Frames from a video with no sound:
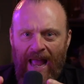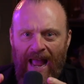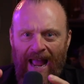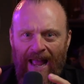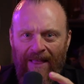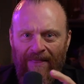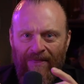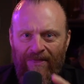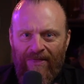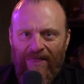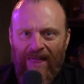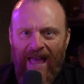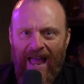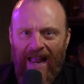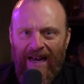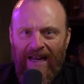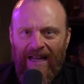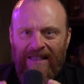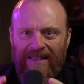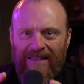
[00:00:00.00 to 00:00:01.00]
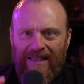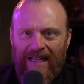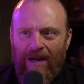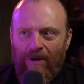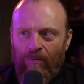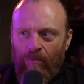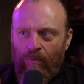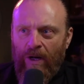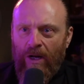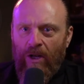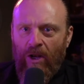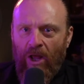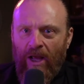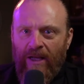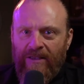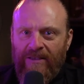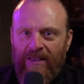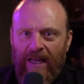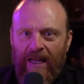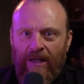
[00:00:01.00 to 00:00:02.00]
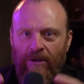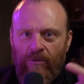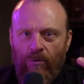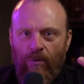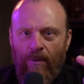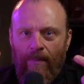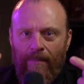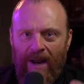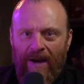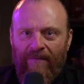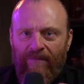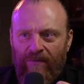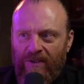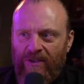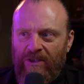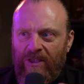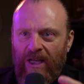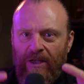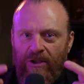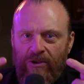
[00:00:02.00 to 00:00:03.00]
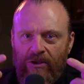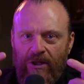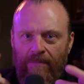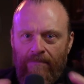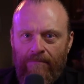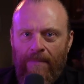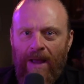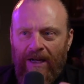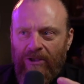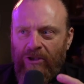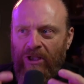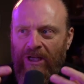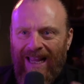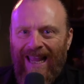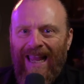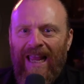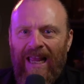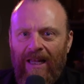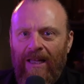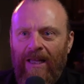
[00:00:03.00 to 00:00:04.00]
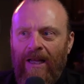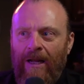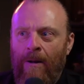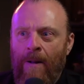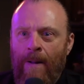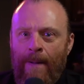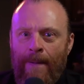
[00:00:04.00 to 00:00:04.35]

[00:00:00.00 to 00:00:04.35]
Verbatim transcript: And that is then realized into a manifestation, magic, healing.